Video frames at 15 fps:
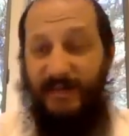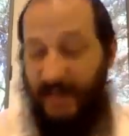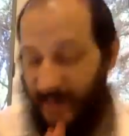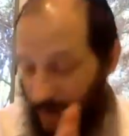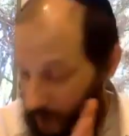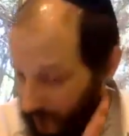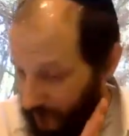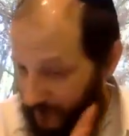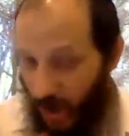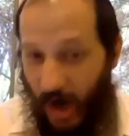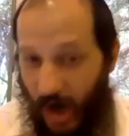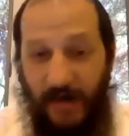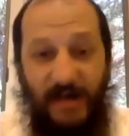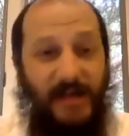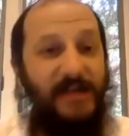They would have
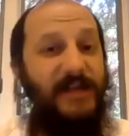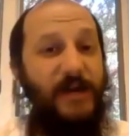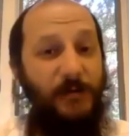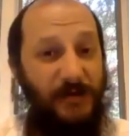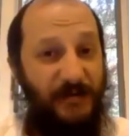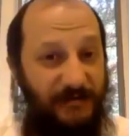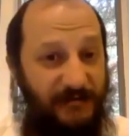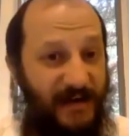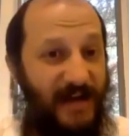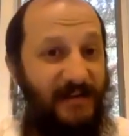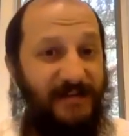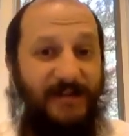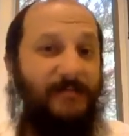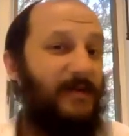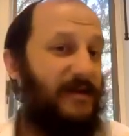gone in, they would have
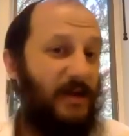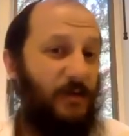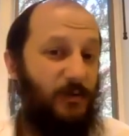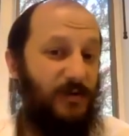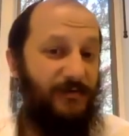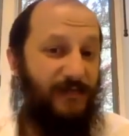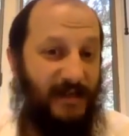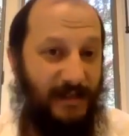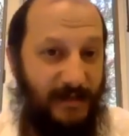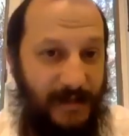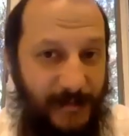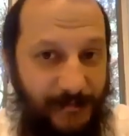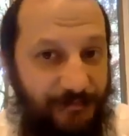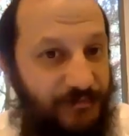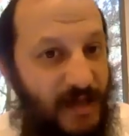found him, and they would have killed
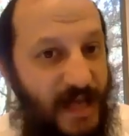him.